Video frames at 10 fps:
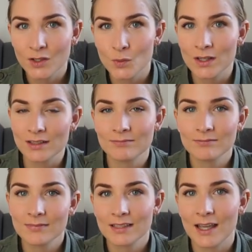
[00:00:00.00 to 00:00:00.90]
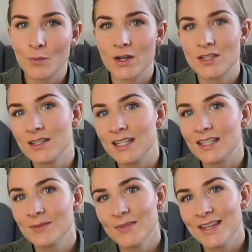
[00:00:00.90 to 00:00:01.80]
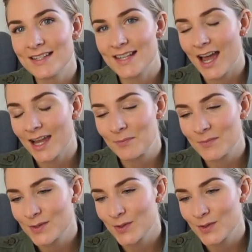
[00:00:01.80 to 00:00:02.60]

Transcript: you will get what you need in time.